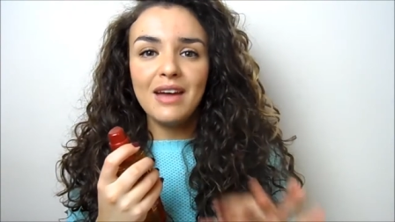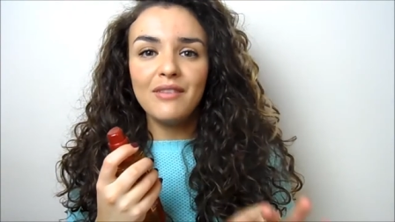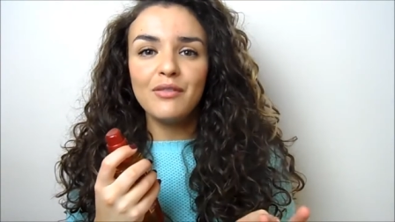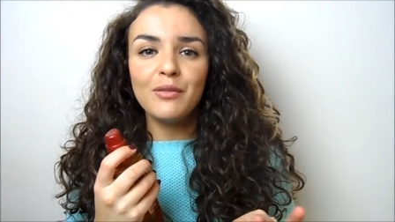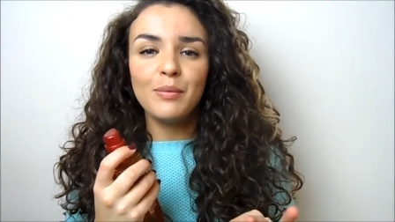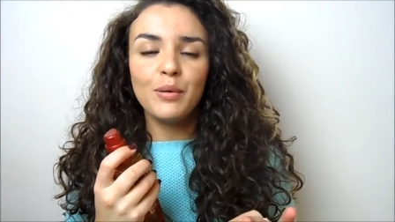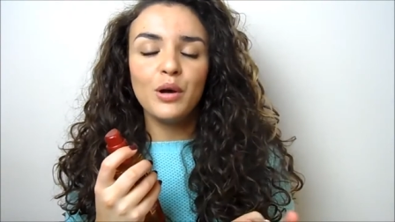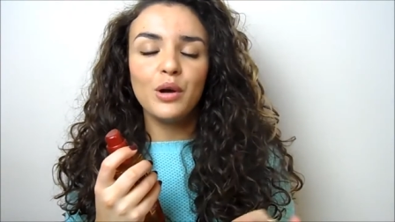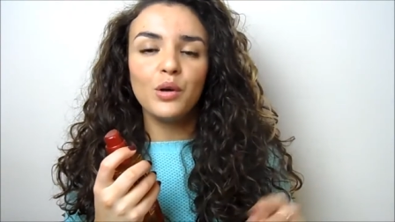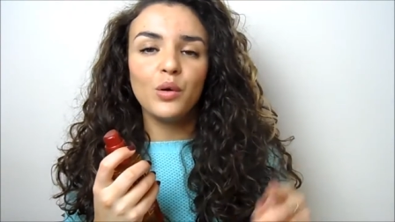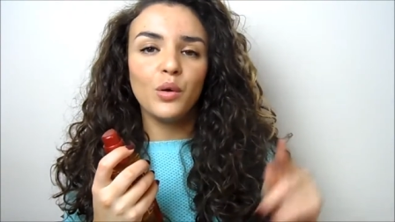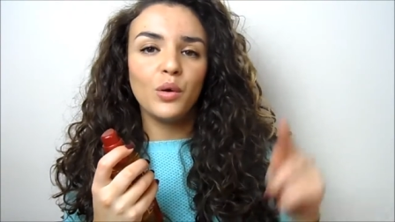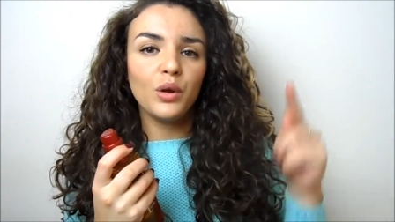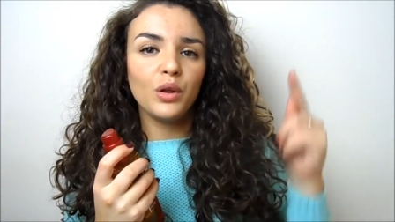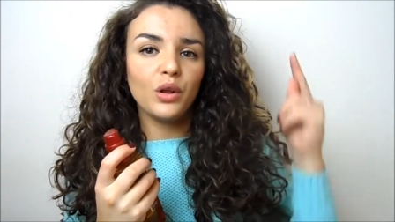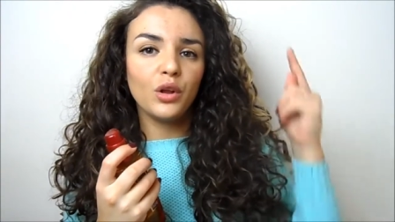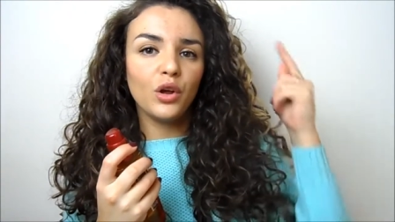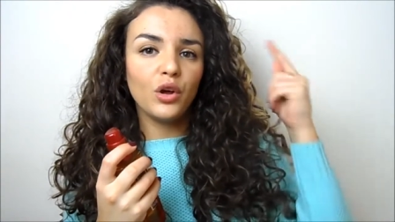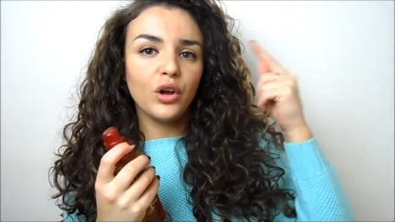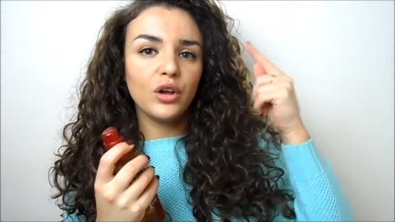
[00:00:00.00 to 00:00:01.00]
Never put an
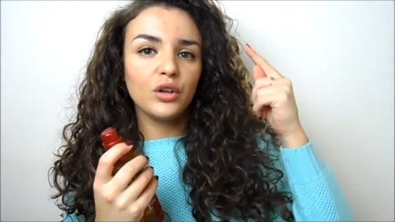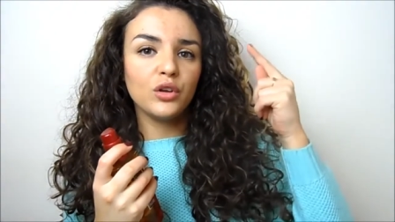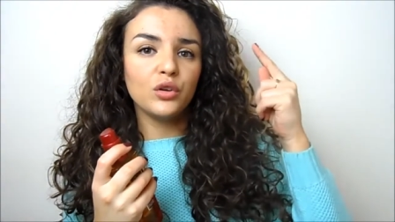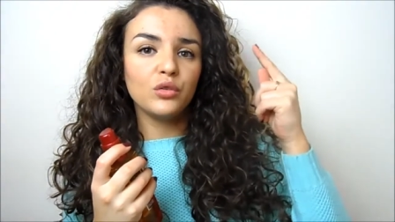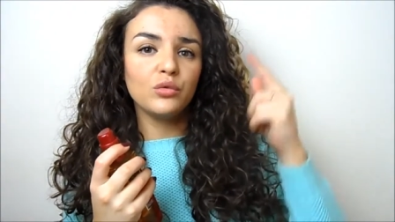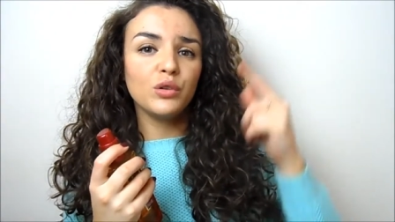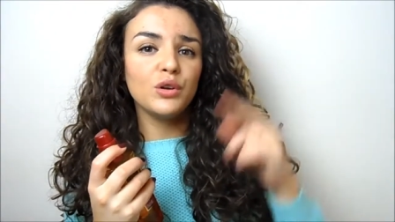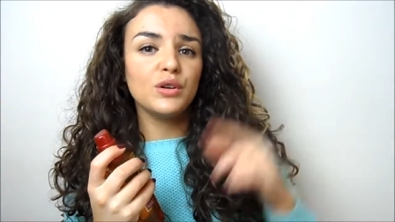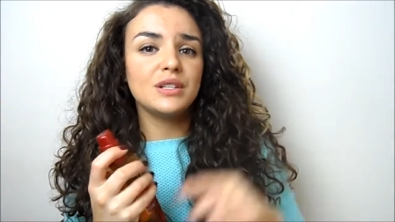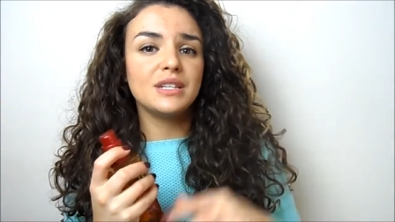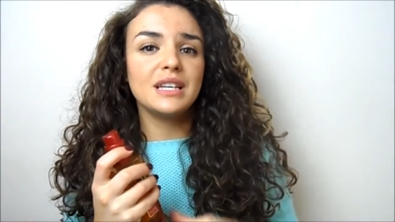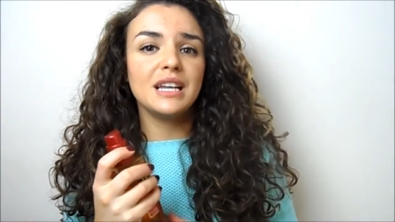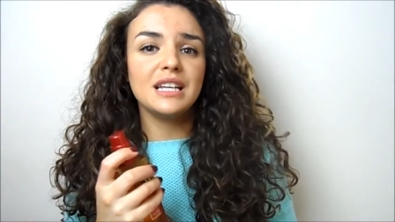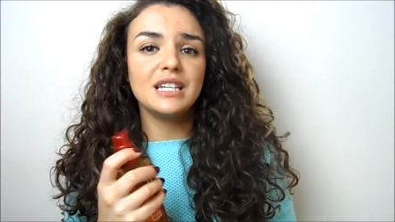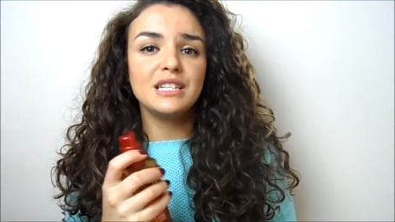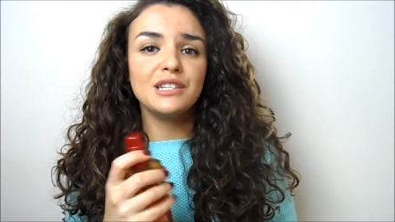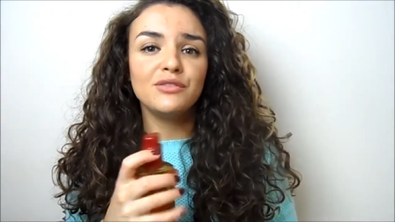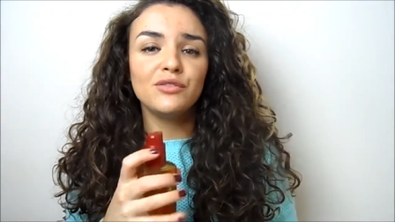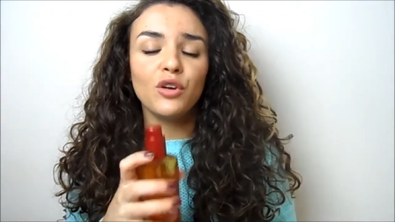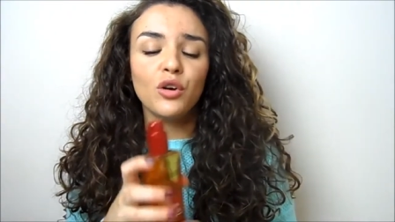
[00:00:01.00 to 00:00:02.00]
oil at your roots
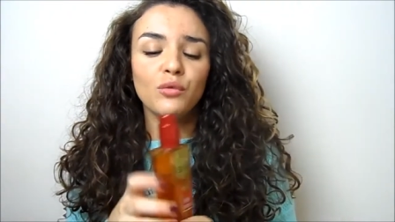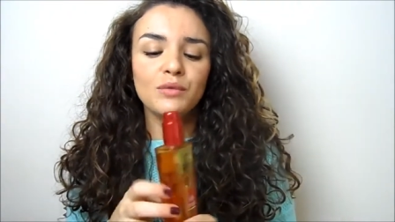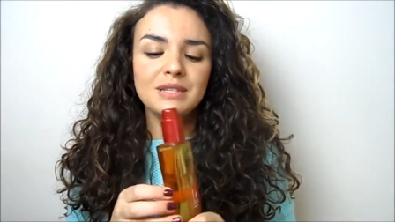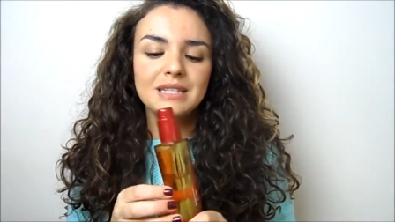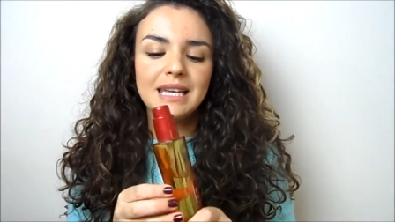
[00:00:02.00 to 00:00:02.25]
unless you've got